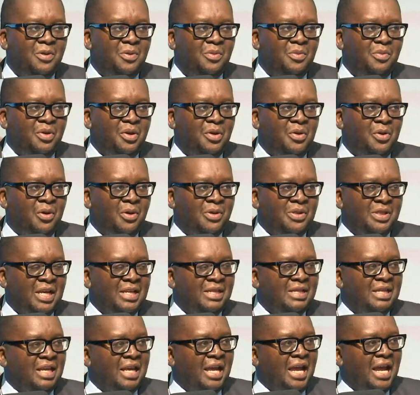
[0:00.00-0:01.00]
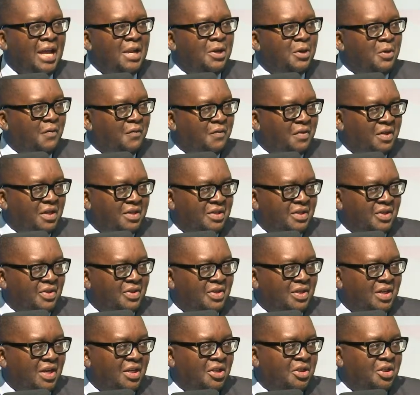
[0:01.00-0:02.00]
because at the end of the
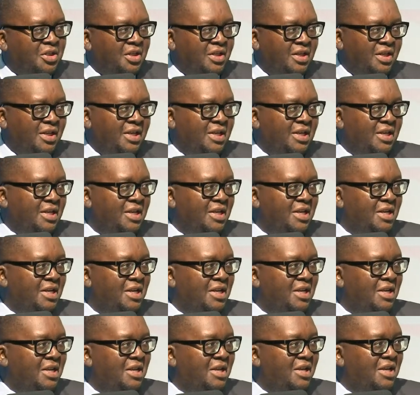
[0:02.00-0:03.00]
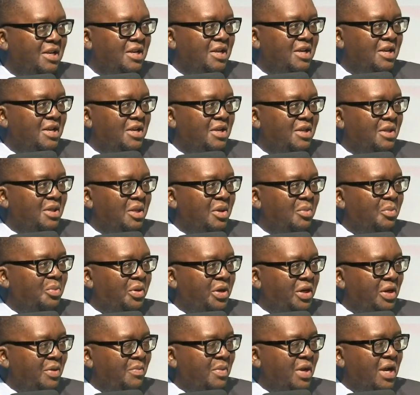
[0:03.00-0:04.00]
discussion, the
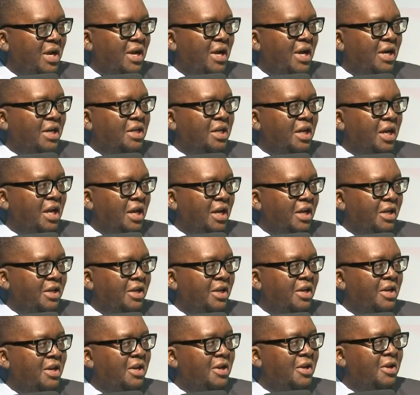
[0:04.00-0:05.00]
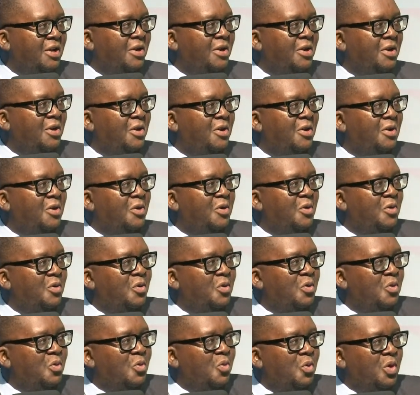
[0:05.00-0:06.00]
Premier again
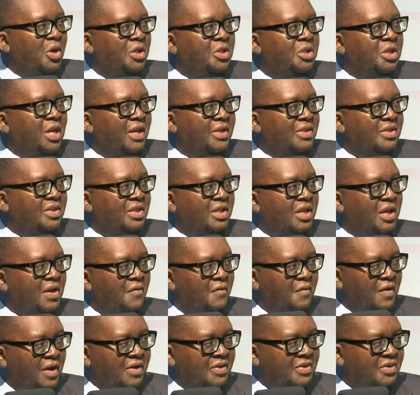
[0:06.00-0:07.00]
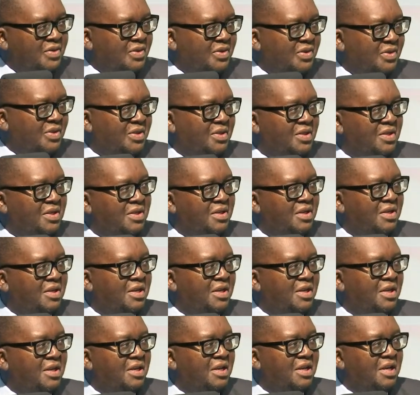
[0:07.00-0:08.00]
will just give us
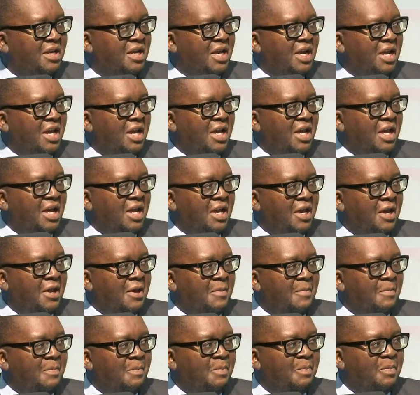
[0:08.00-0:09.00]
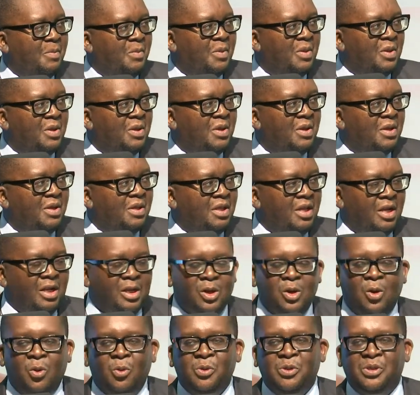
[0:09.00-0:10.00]
the
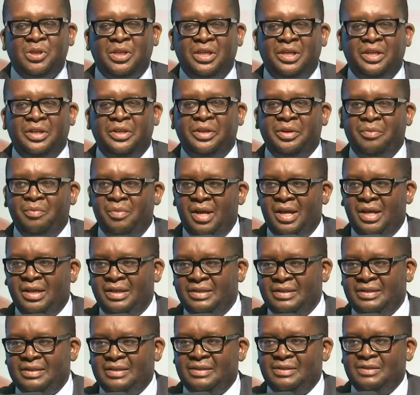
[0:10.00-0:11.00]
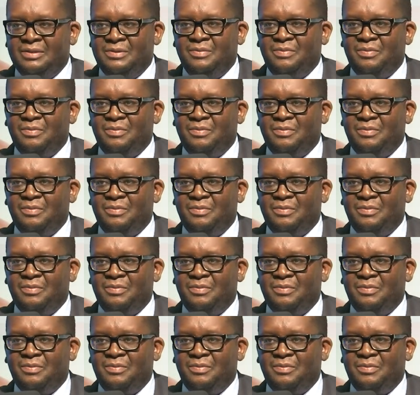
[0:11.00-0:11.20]
closing remarks.